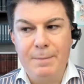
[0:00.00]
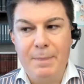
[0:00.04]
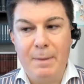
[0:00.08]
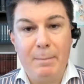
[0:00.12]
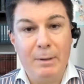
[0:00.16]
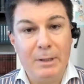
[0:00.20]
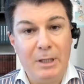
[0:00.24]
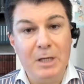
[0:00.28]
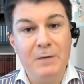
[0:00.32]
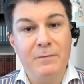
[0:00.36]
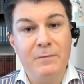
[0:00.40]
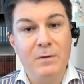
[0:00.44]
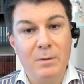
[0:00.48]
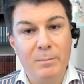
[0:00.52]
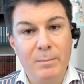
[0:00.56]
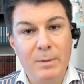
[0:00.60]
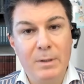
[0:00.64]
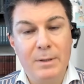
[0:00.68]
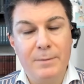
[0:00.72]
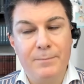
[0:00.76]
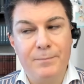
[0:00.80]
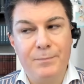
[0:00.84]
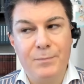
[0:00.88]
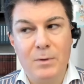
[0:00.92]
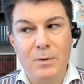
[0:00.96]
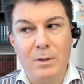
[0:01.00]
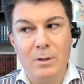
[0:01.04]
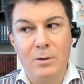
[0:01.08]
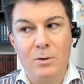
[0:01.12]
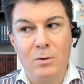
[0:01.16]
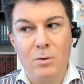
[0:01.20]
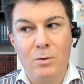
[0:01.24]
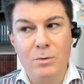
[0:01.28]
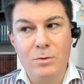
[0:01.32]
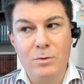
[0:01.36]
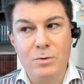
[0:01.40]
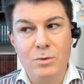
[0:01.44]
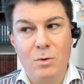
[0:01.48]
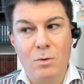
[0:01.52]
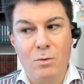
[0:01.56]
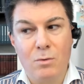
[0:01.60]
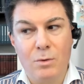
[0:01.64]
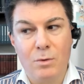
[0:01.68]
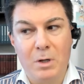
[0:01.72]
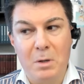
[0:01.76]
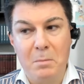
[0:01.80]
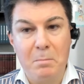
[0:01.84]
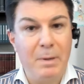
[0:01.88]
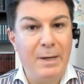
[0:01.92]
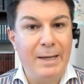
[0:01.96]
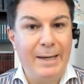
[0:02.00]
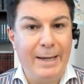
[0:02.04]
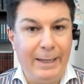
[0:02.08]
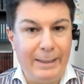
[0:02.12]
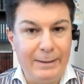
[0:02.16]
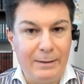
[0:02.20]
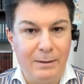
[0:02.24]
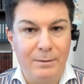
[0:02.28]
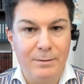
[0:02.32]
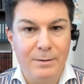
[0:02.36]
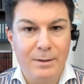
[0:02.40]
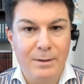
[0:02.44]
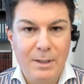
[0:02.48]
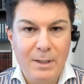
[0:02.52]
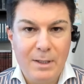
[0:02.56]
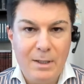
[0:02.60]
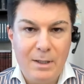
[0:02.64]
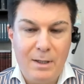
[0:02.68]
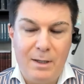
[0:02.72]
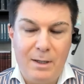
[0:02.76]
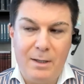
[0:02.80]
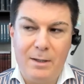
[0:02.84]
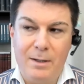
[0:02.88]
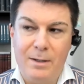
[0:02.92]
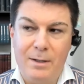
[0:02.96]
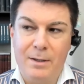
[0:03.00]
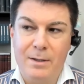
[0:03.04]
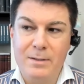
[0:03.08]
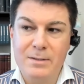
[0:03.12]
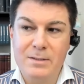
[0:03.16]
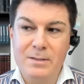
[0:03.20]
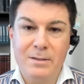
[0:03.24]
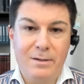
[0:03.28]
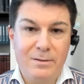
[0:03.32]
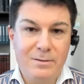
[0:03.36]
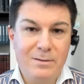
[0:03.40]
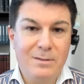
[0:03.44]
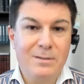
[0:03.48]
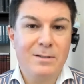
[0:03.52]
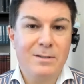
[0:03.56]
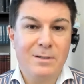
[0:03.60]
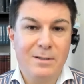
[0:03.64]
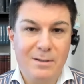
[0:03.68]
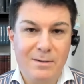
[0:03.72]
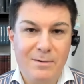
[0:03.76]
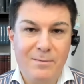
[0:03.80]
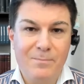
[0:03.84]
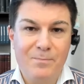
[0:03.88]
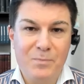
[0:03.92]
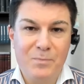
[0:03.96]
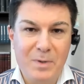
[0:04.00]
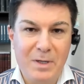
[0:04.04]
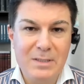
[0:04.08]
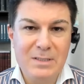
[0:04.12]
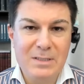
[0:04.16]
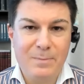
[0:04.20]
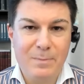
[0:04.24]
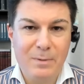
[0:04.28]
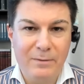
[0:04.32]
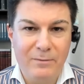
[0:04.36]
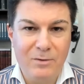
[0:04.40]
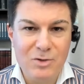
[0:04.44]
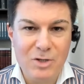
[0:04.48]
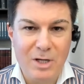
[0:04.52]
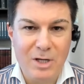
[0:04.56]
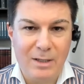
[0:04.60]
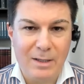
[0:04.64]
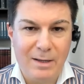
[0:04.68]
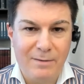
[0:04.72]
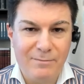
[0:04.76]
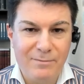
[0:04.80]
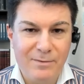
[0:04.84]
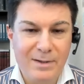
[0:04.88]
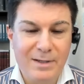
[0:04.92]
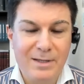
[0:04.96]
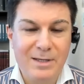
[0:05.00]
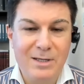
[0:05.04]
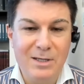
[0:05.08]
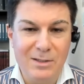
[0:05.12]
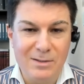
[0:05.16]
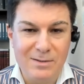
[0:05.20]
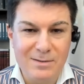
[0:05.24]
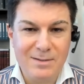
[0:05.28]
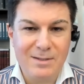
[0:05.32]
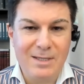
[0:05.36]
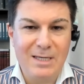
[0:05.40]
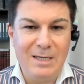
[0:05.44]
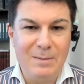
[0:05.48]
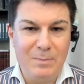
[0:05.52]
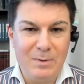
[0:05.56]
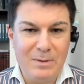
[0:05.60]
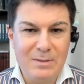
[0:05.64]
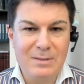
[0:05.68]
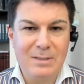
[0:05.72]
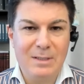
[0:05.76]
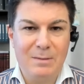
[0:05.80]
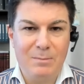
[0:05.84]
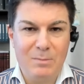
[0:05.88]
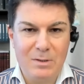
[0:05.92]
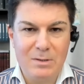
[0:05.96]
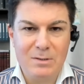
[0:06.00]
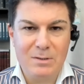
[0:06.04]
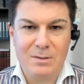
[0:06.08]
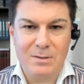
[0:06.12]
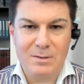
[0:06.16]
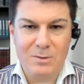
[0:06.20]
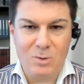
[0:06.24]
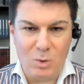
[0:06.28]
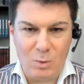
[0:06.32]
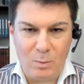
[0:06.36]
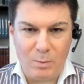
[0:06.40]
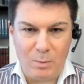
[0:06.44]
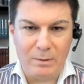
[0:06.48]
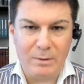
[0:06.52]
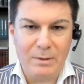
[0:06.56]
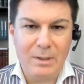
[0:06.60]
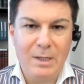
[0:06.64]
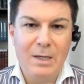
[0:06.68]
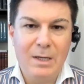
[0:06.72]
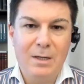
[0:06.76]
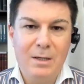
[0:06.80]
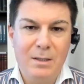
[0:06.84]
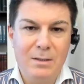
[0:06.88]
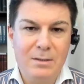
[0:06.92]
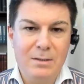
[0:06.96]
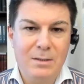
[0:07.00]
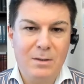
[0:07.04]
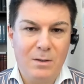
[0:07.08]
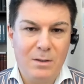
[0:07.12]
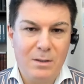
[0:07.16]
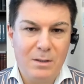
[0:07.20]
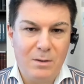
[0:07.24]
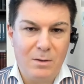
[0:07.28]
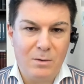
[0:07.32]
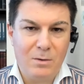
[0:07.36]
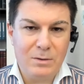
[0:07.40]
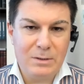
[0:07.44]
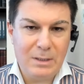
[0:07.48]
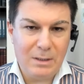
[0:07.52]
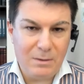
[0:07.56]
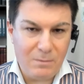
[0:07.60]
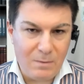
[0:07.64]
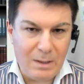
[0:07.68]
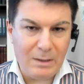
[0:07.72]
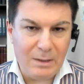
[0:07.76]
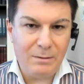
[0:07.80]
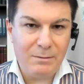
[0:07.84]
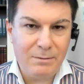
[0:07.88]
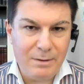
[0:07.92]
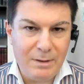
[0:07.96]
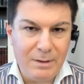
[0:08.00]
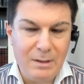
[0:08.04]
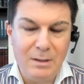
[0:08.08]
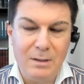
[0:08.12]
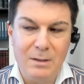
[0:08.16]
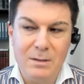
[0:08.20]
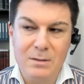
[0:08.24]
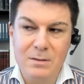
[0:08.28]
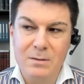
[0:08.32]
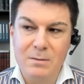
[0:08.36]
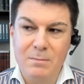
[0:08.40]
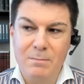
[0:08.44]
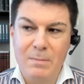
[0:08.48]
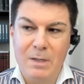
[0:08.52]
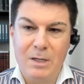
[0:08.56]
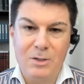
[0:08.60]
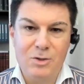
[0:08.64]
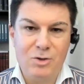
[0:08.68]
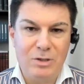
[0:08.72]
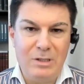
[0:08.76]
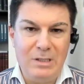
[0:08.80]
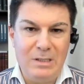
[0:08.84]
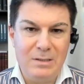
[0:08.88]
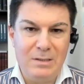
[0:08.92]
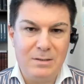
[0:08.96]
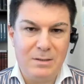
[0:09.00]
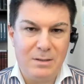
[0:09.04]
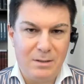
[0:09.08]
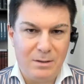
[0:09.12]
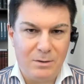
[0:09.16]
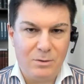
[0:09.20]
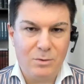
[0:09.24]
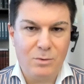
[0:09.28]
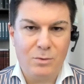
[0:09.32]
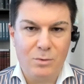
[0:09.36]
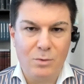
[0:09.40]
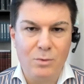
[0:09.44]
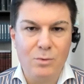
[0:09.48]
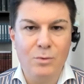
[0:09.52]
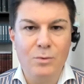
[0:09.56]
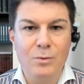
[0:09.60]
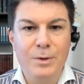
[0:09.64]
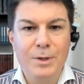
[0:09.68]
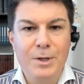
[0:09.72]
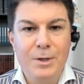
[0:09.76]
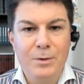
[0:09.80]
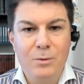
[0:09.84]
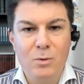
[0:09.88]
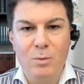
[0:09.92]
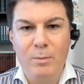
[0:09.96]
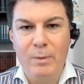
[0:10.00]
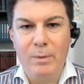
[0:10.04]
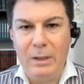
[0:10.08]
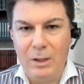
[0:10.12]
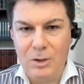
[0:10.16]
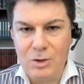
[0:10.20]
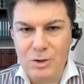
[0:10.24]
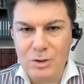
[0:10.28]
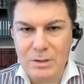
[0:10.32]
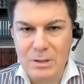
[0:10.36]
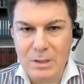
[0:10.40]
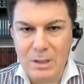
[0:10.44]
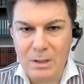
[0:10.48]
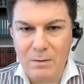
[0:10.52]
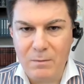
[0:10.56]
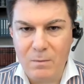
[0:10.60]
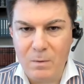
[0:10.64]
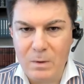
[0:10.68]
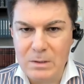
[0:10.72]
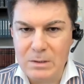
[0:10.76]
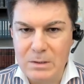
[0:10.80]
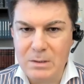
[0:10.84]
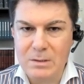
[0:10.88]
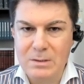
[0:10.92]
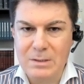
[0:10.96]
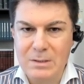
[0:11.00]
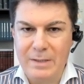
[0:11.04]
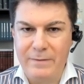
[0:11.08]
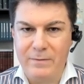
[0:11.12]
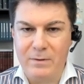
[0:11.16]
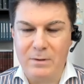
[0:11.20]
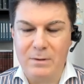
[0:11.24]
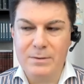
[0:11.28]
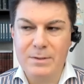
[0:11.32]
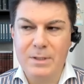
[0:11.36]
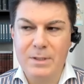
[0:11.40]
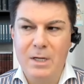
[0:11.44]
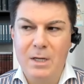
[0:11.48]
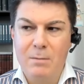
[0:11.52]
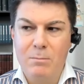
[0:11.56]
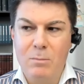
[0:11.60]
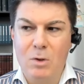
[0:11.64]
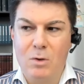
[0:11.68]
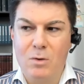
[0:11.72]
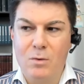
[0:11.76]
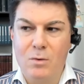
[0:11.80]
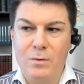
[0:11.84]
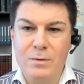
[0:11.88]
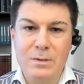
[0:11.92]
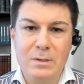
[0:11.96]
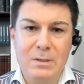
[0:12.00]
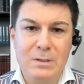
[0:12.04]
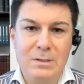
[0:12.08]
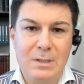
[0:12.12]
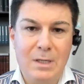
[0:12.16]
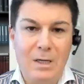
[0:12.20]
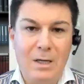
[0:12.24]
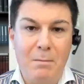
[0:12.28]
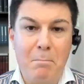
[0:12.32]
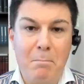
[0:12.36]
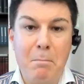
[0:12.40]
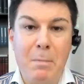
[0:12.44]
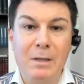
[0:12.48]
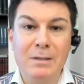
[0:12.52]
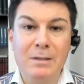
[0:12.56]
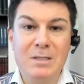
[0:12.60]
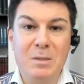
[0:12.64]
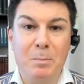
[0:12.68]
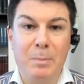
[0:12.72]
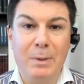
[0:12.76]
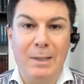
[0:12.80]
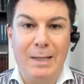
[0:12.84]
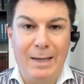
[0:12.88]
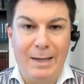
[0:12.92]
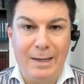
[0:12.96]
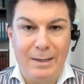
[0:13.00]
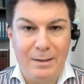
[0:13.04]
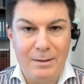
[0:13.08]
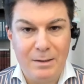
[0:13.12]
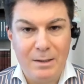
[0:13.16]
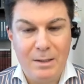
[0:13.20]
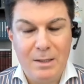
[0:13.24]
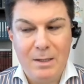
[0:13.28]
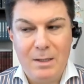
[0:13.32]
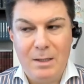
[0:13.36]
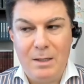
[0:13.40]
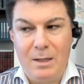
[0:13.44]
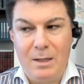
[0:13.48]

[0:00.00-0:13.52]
but it will be not so complicated. There is a principle which I love: keep it simple, stupid. The one tree is much easier to manage than with several, because they are multiplying